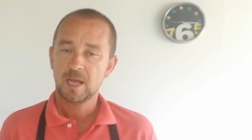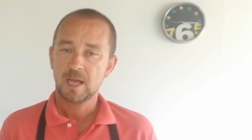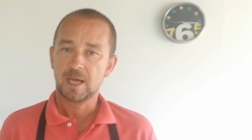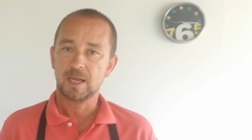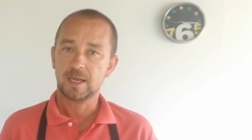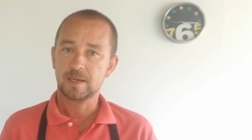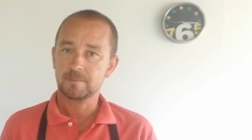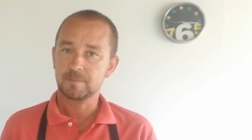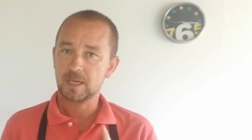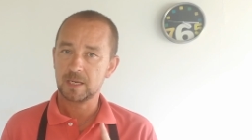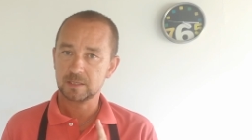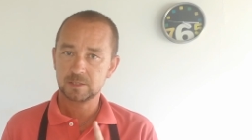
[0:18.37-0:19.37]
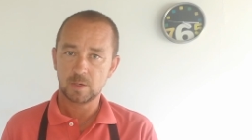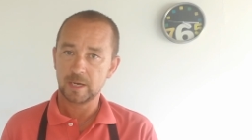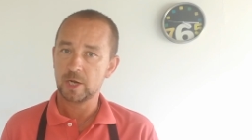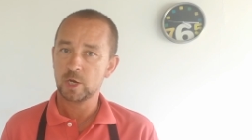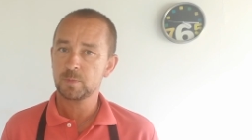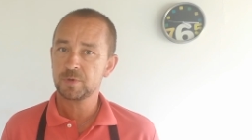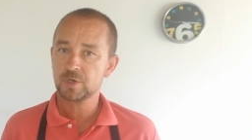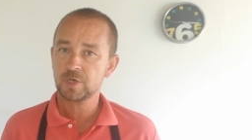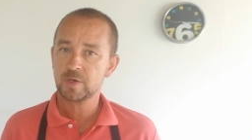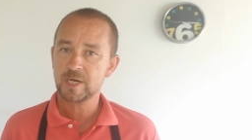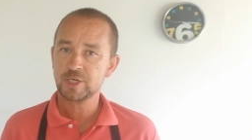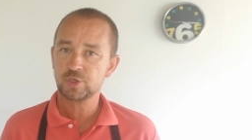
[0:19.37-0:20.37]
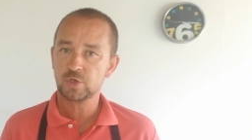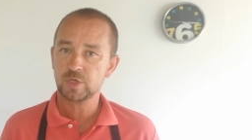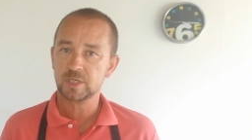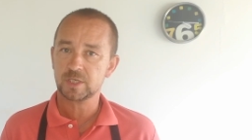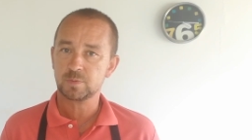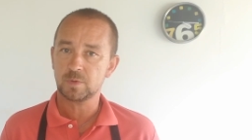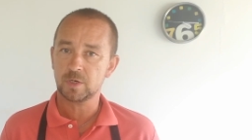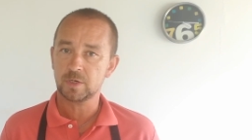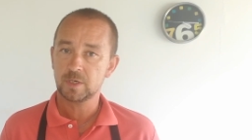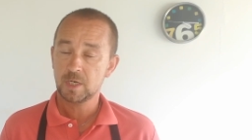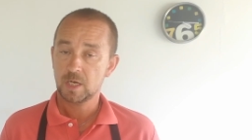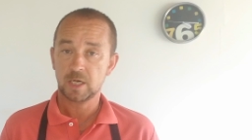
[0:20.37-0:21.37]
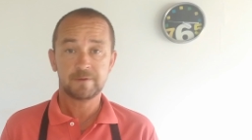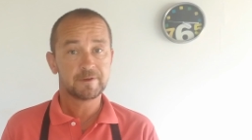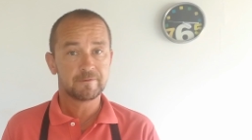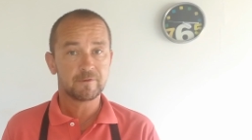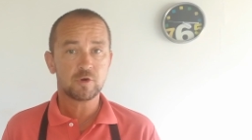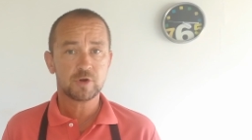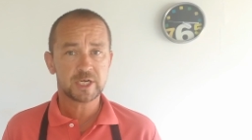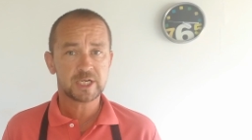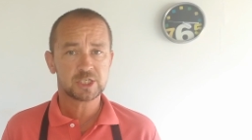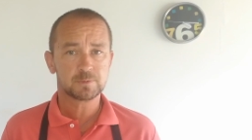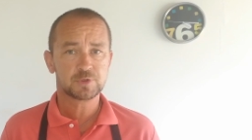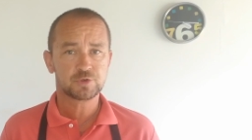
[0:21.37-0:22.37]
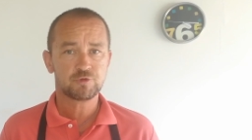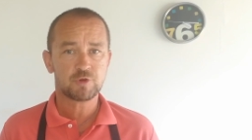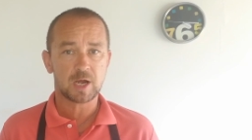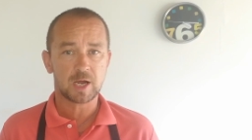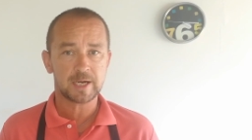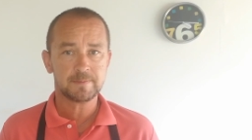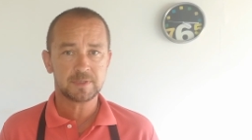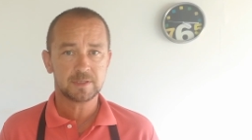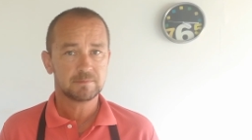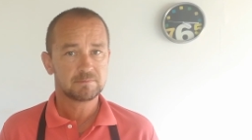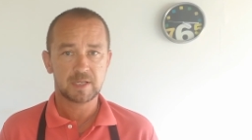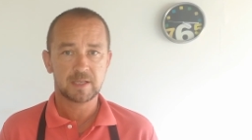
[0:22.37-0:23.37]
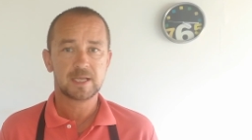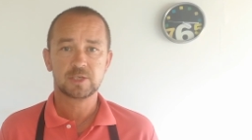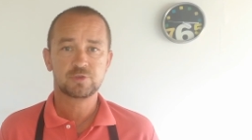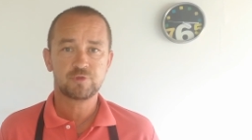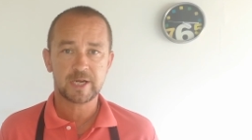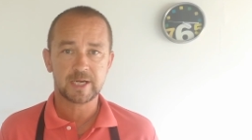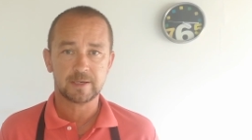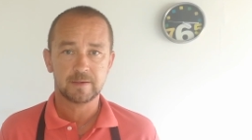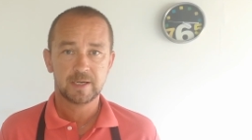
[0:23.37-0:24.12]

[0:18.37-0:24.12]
Um, so I hope you're going to enjoy this one. And if you've already subscribed, then that's great.